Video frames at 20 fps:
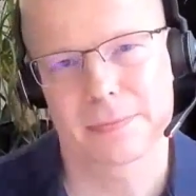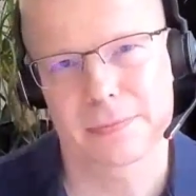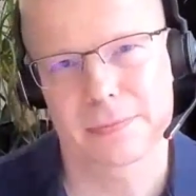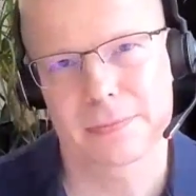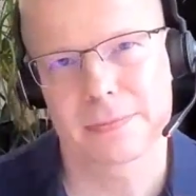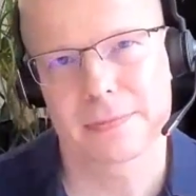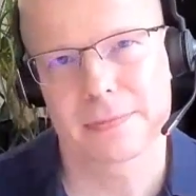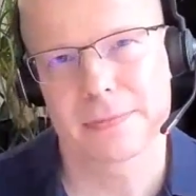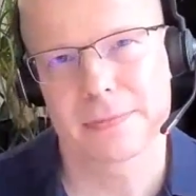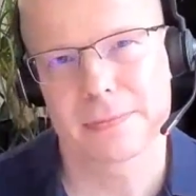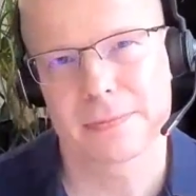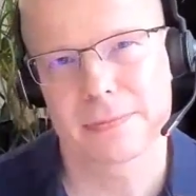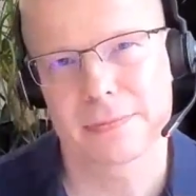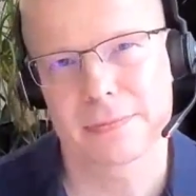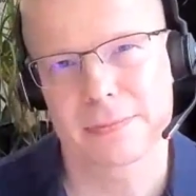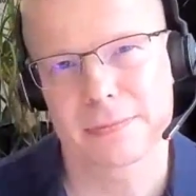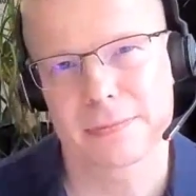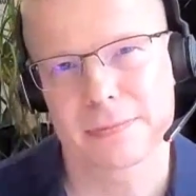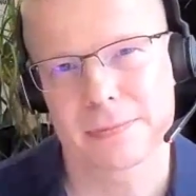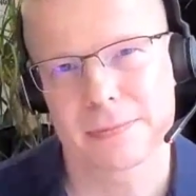
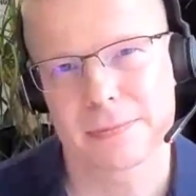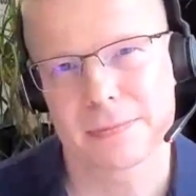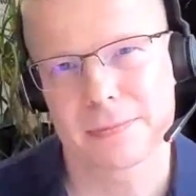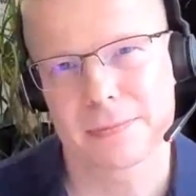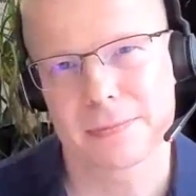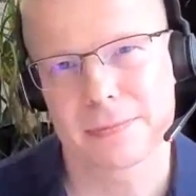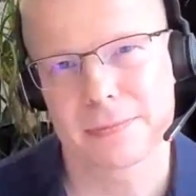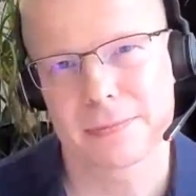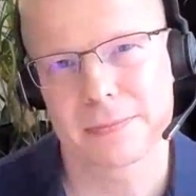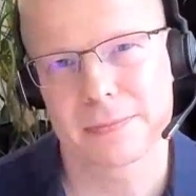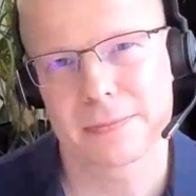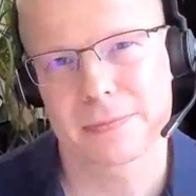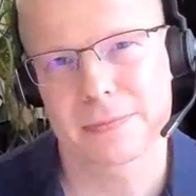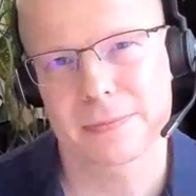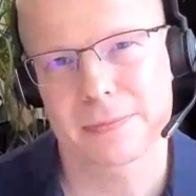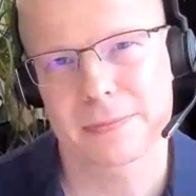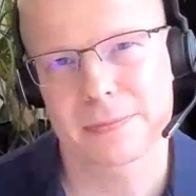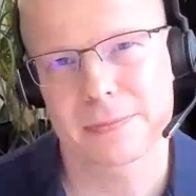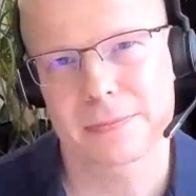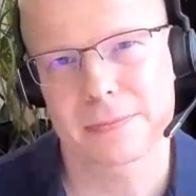
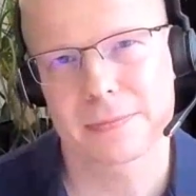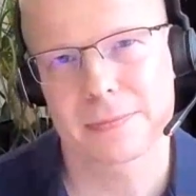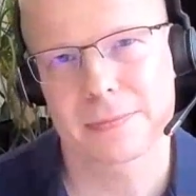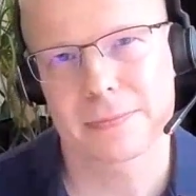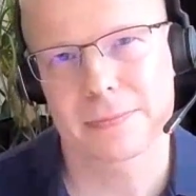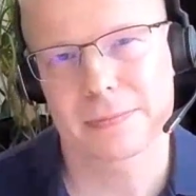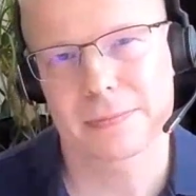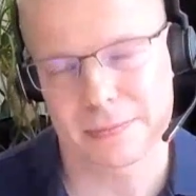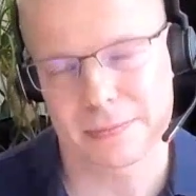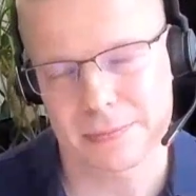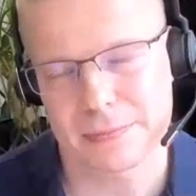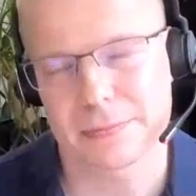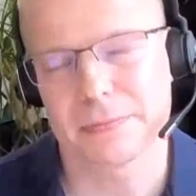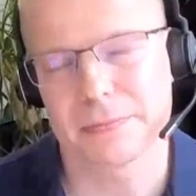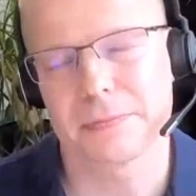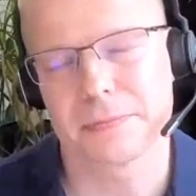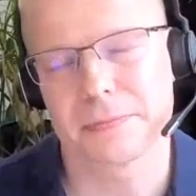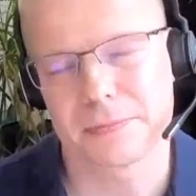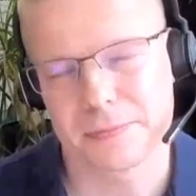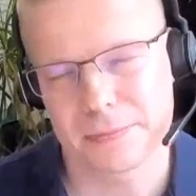
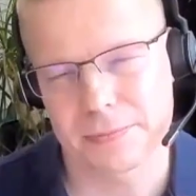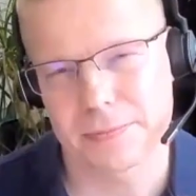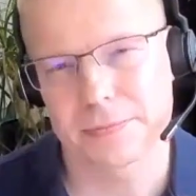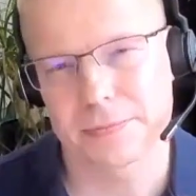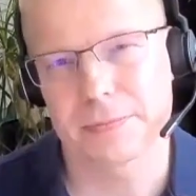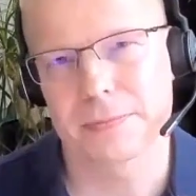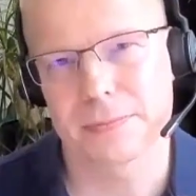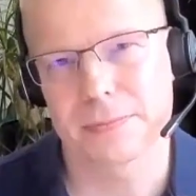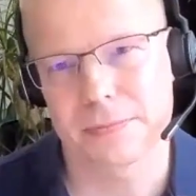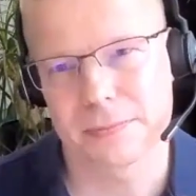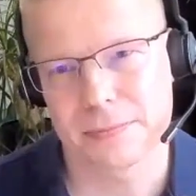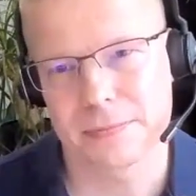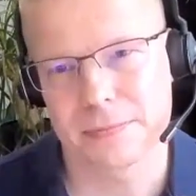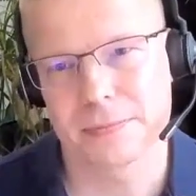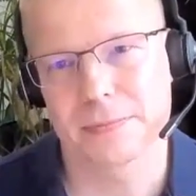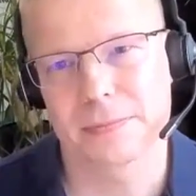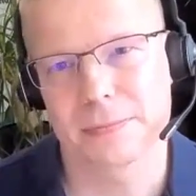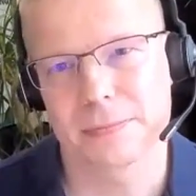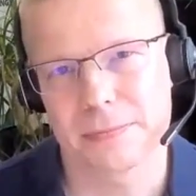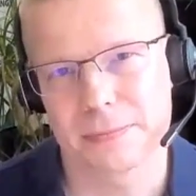
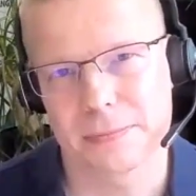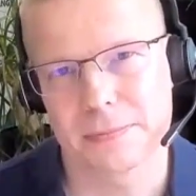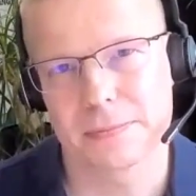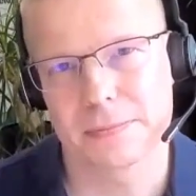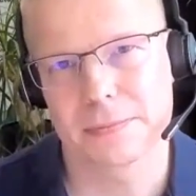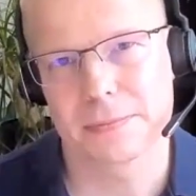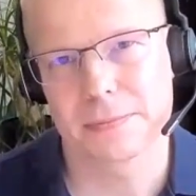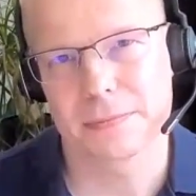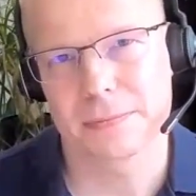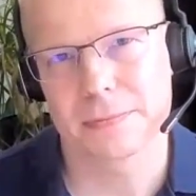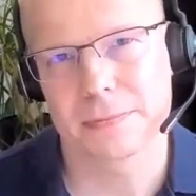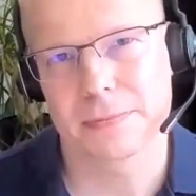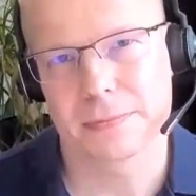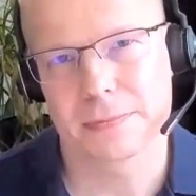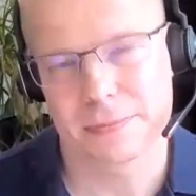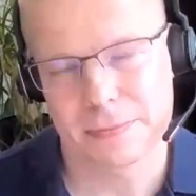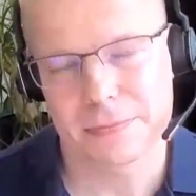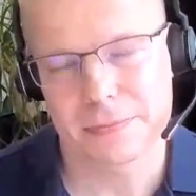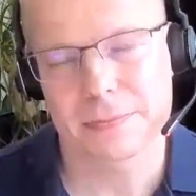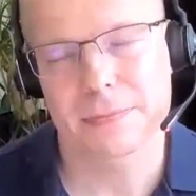
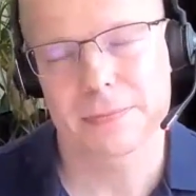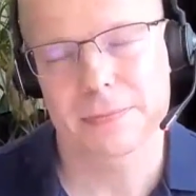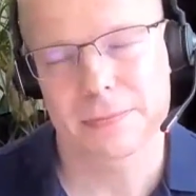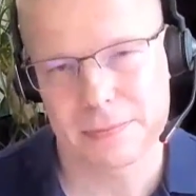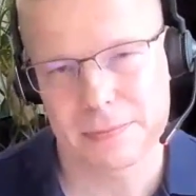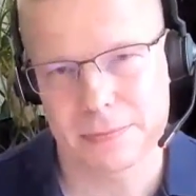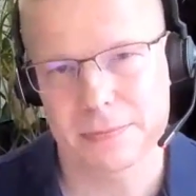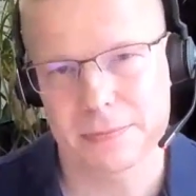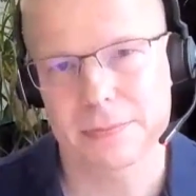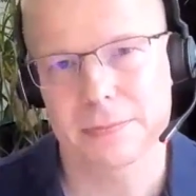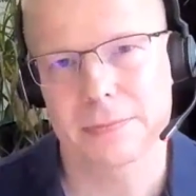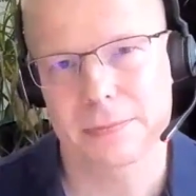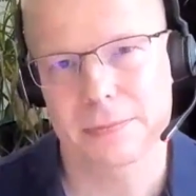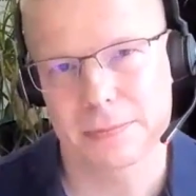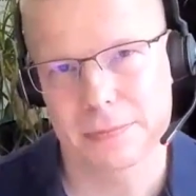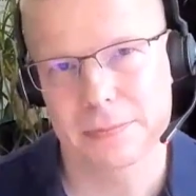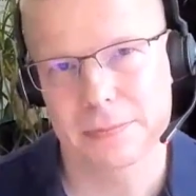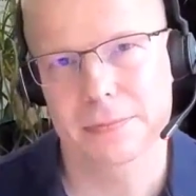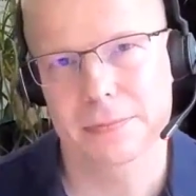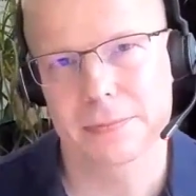
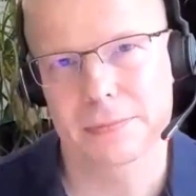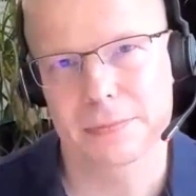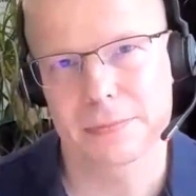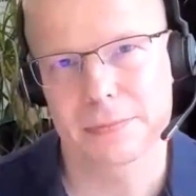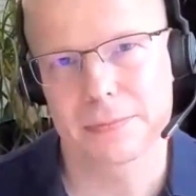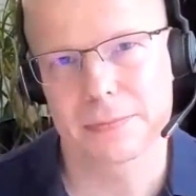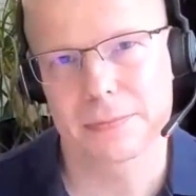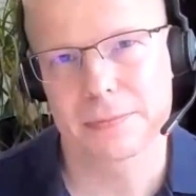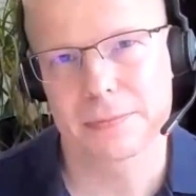(silent)